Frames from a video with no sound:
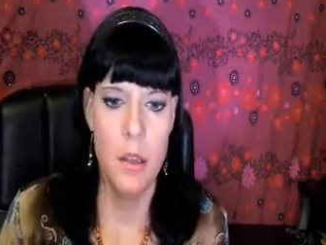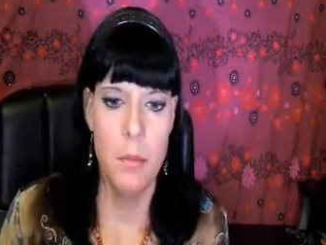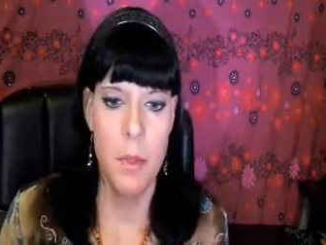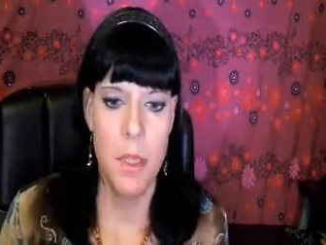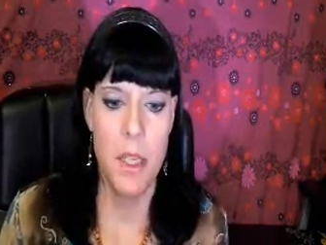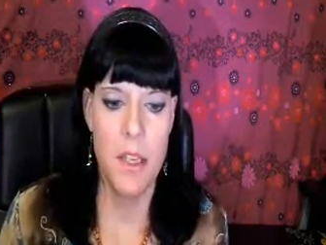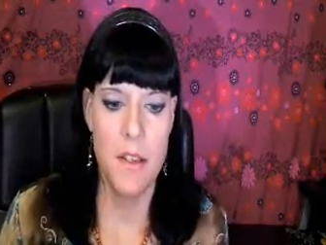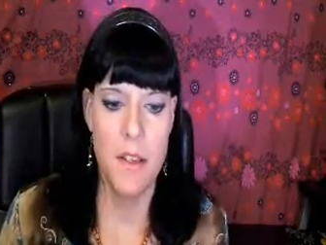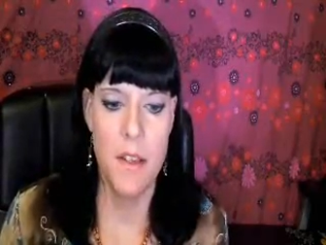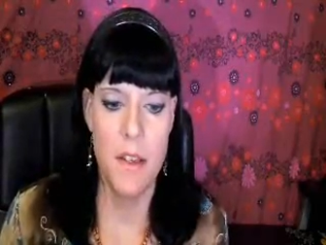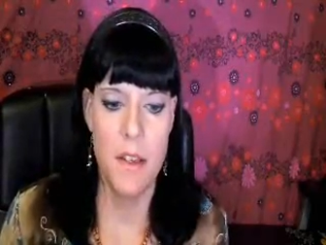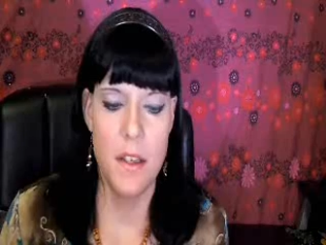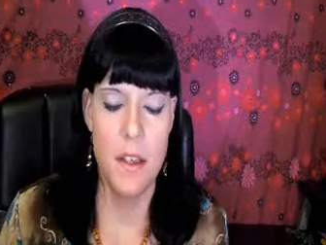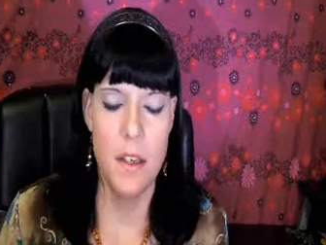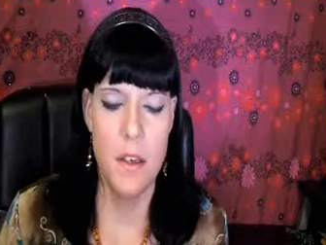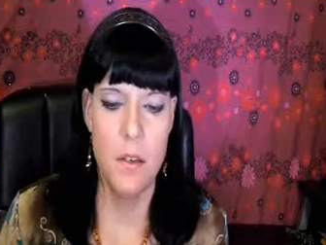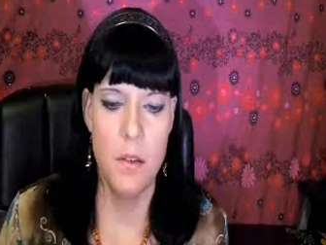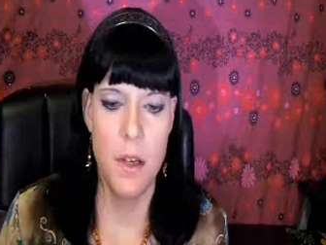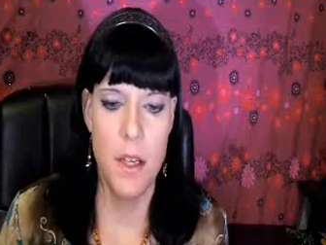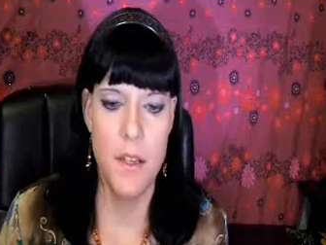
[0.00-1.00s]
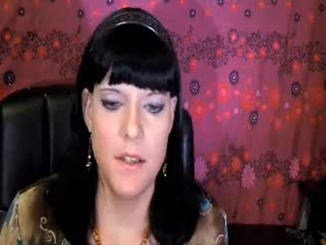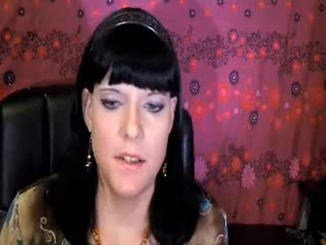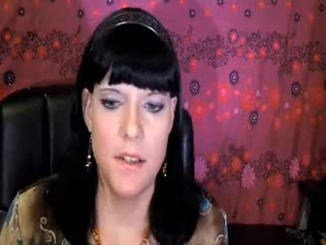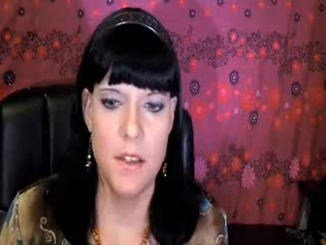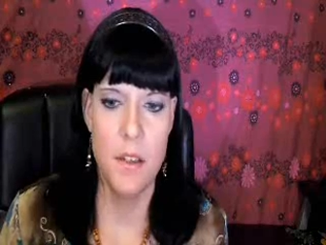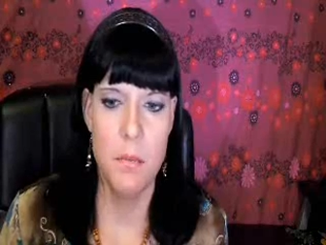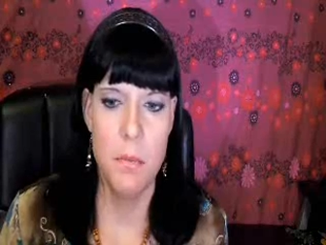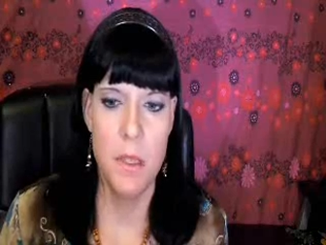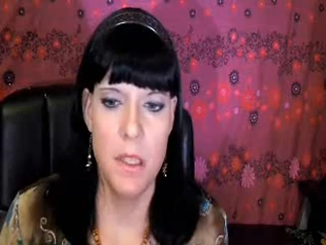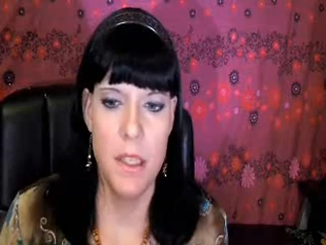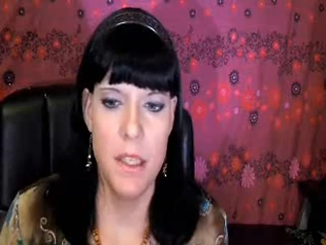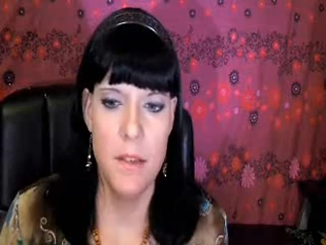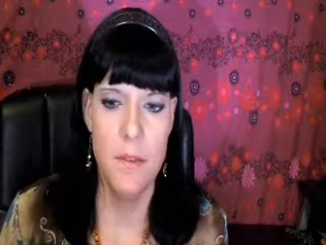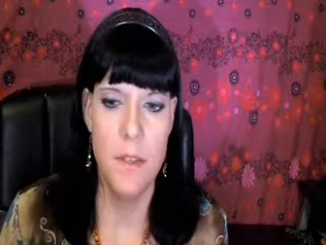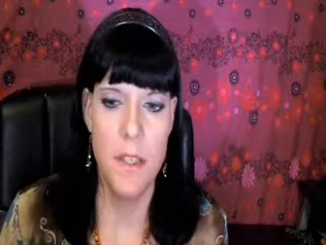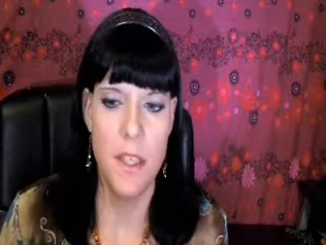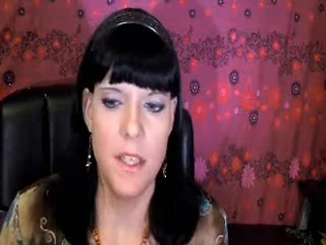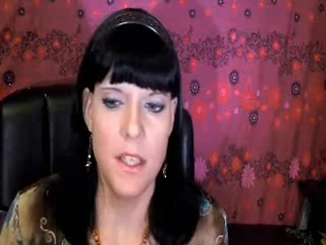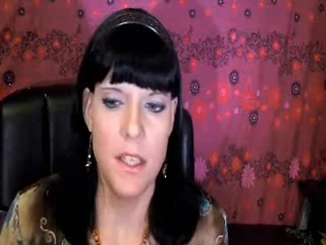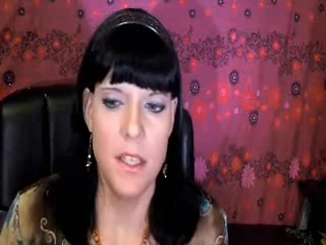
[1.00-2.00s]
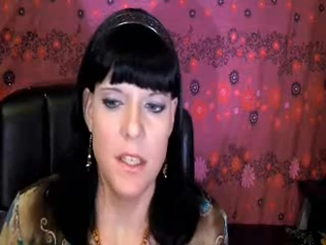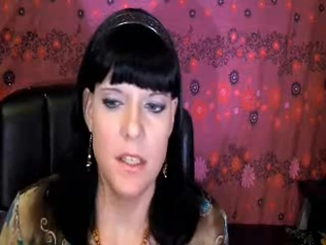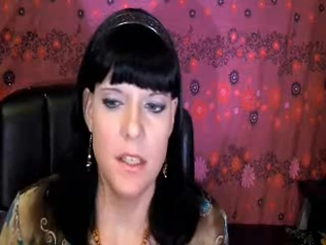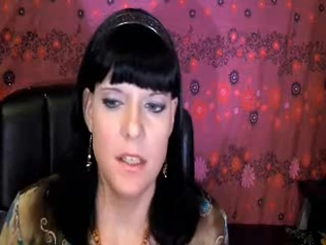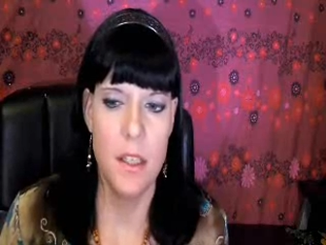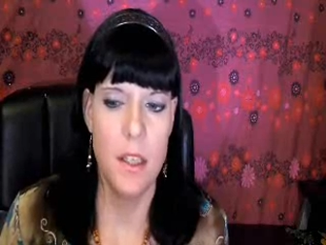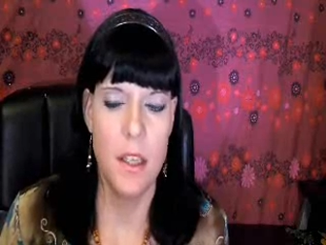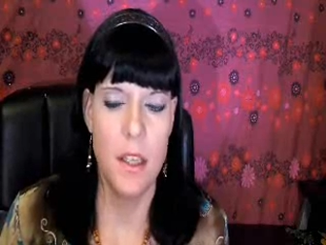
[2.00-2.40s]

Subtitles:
Because I still believed in it.